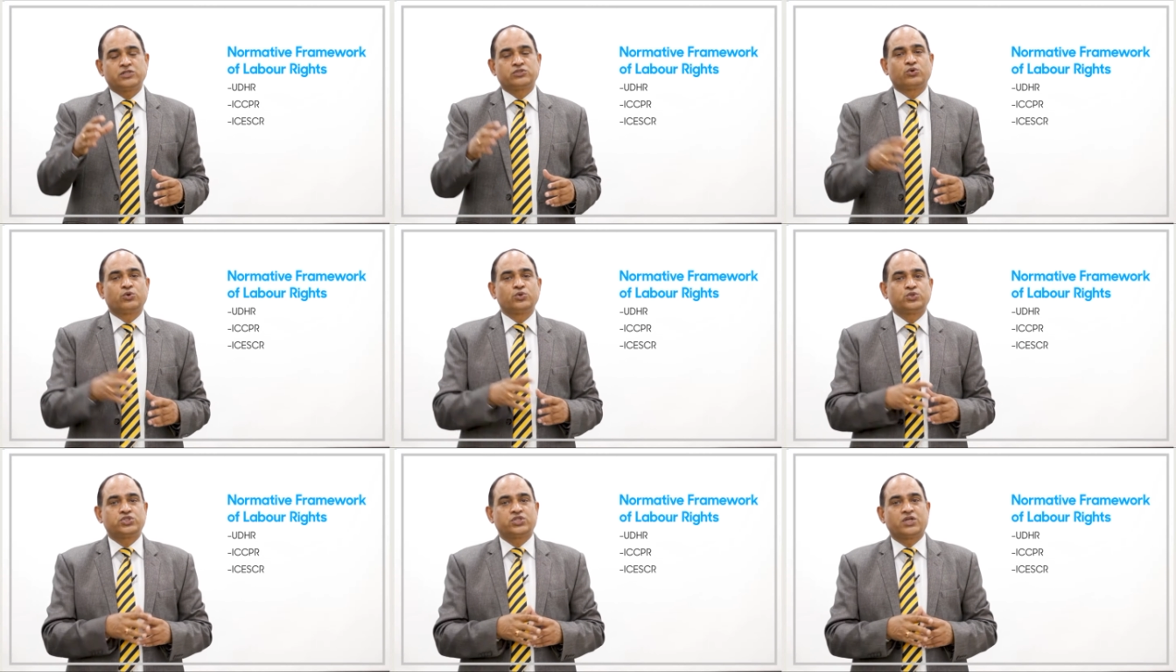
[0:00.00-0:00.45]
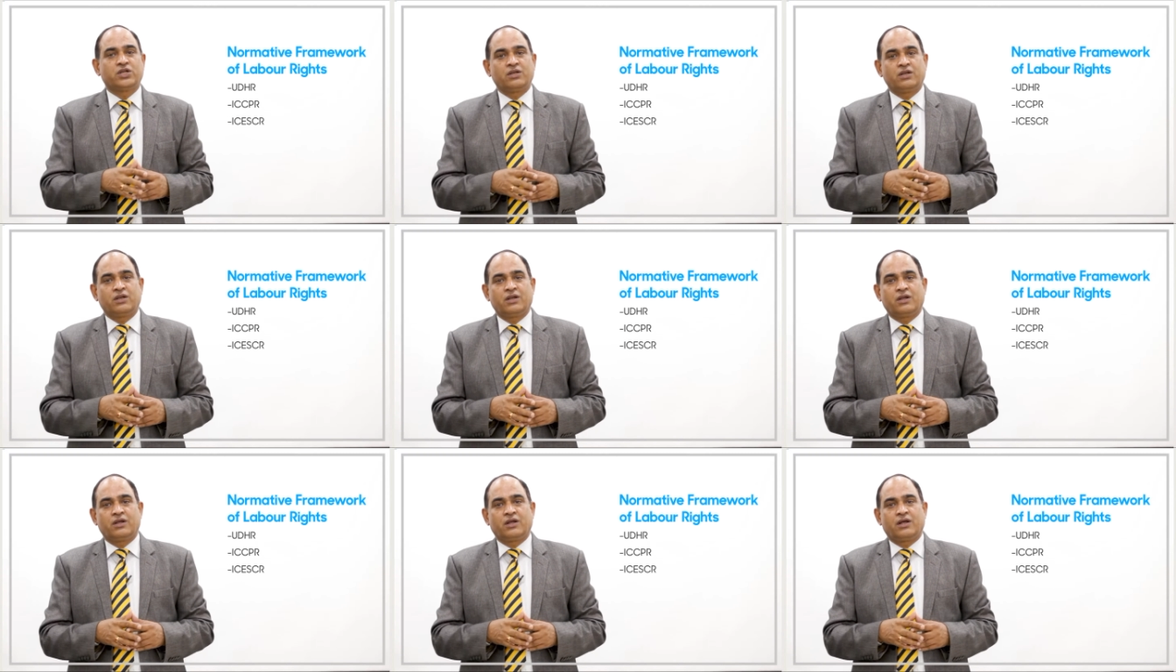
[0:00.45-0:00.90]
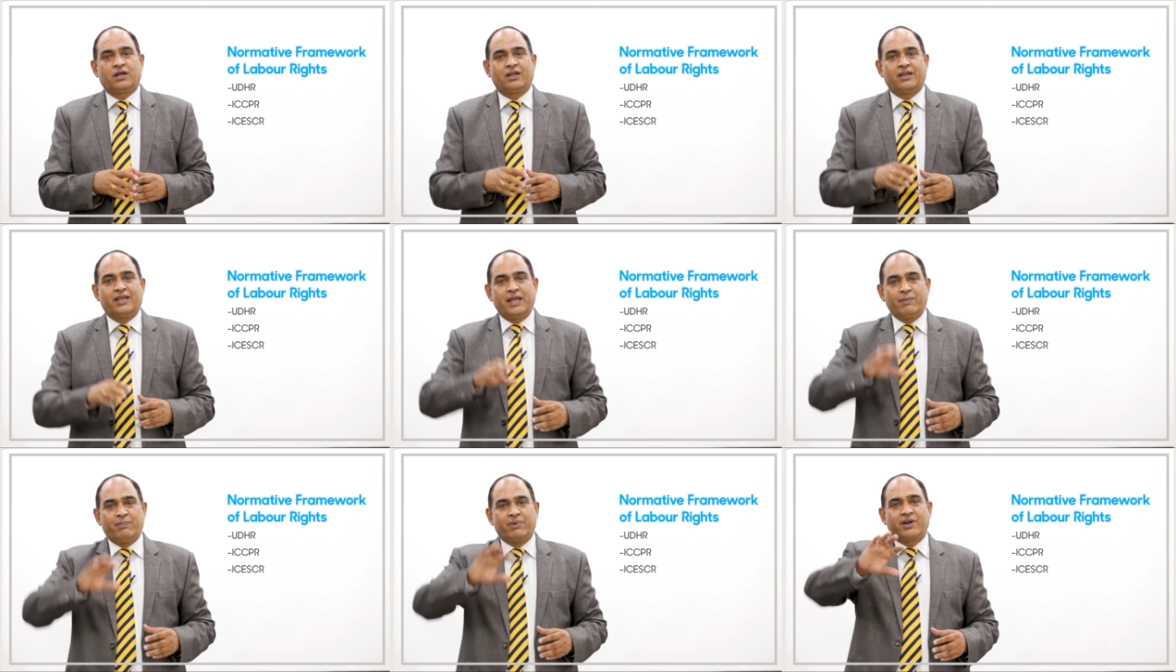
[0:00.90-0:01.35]
social,
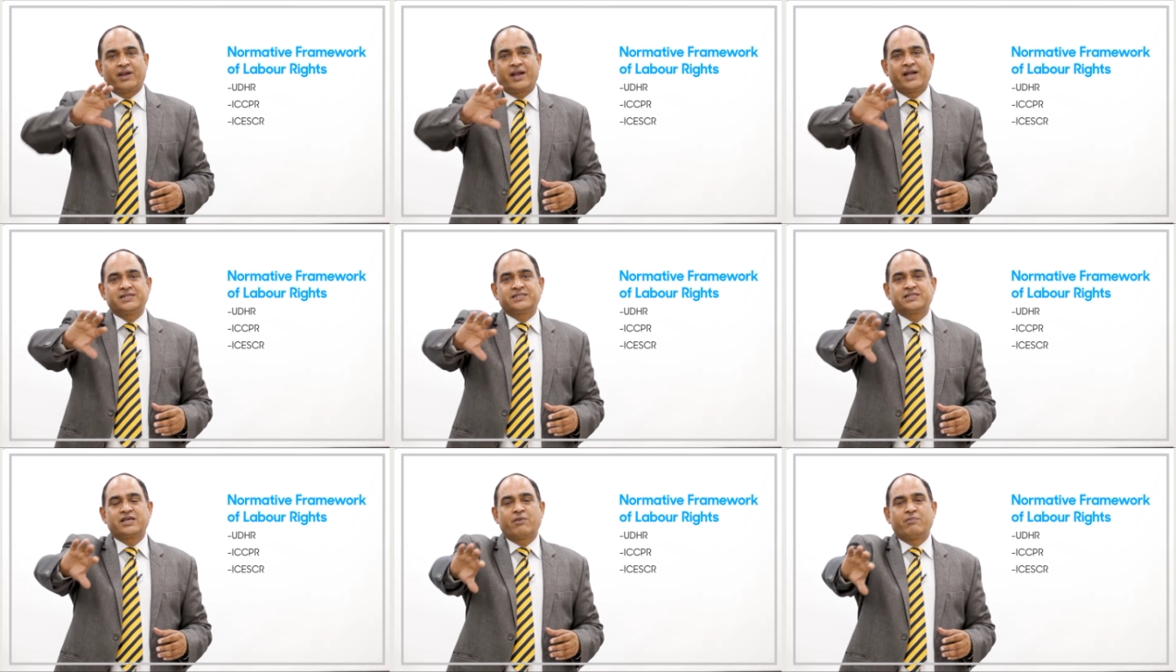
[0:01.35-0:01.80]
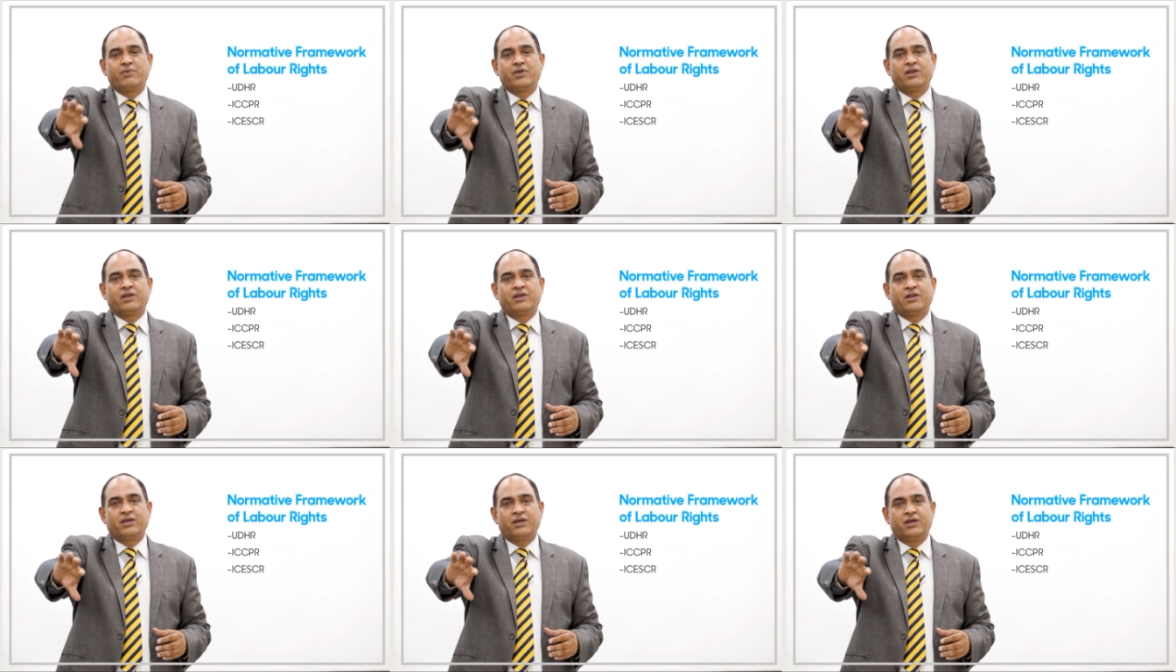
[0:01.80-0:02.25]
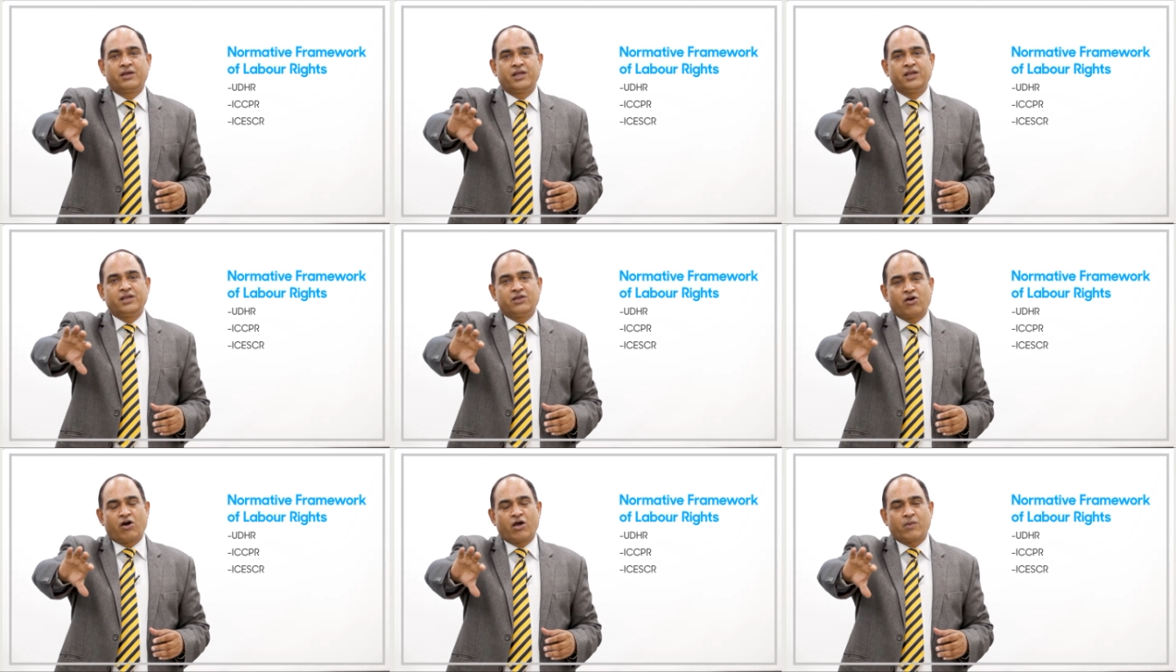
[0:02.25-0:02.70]
labor rights have been
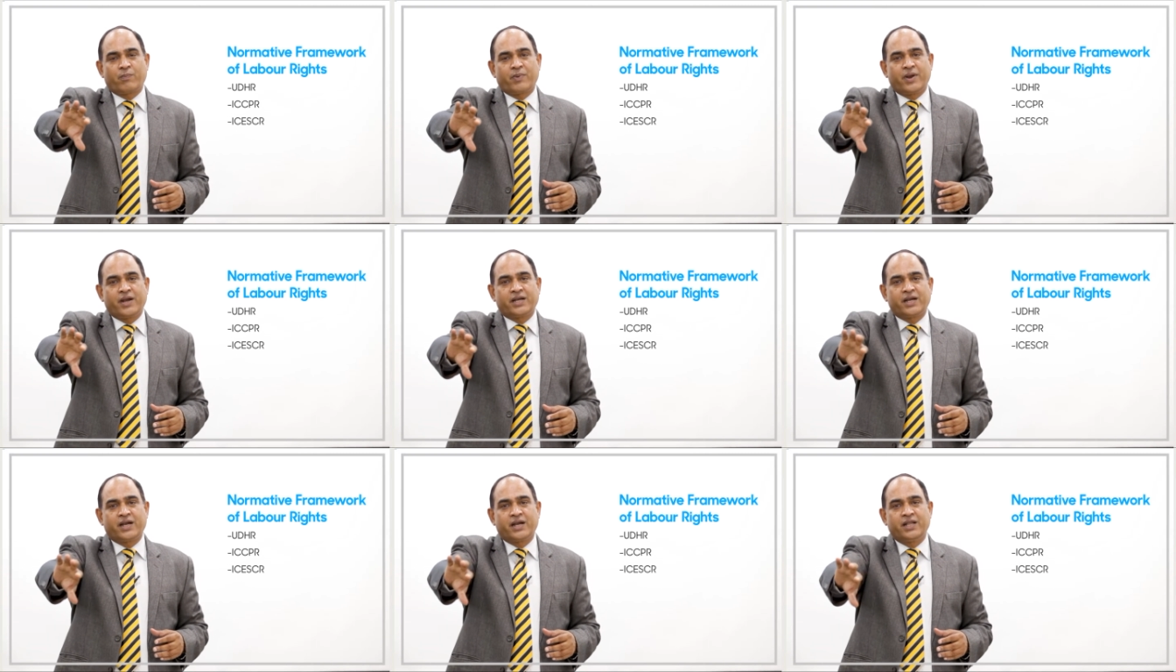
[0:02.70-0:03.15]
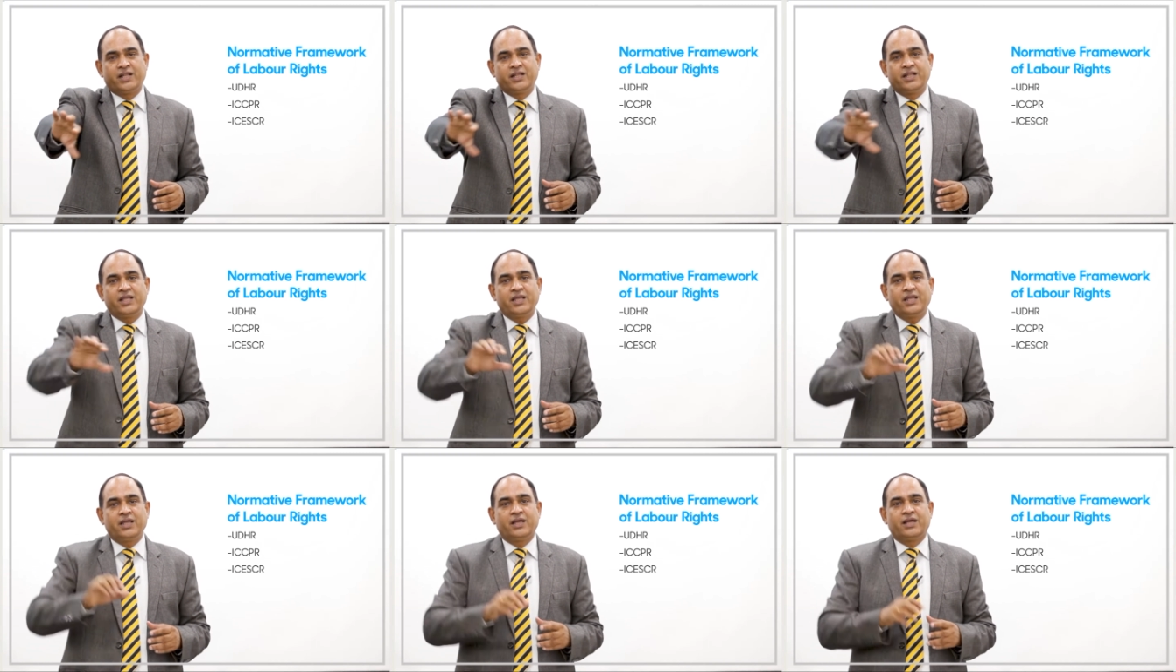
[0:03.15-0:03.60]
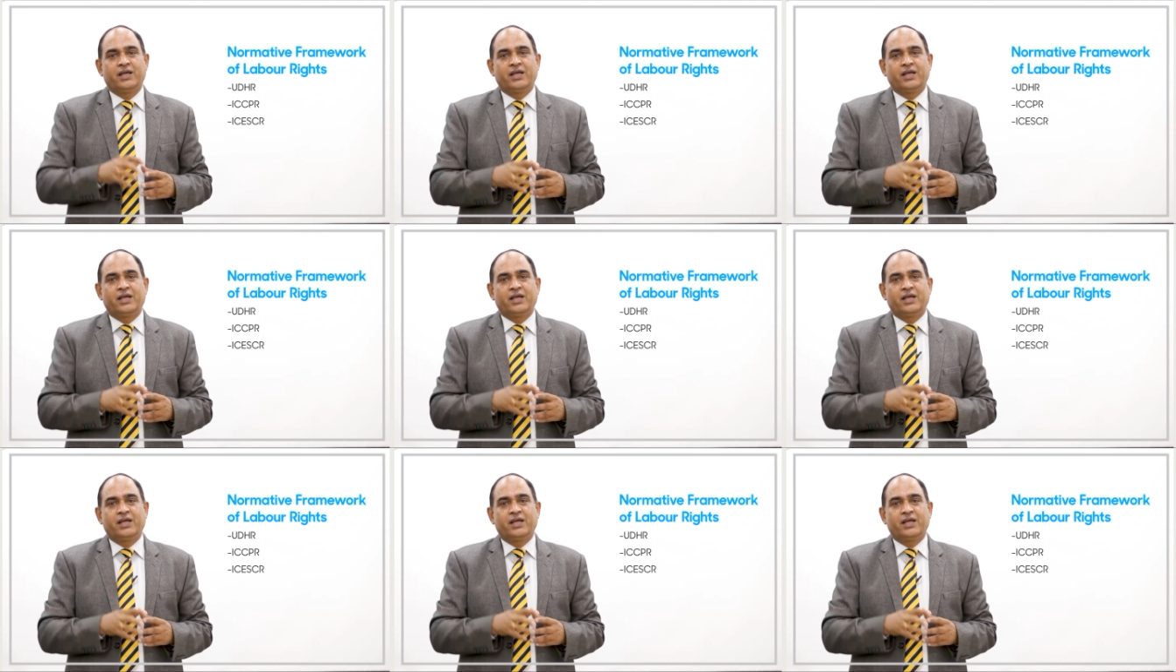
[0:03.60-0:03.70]
incorporated in the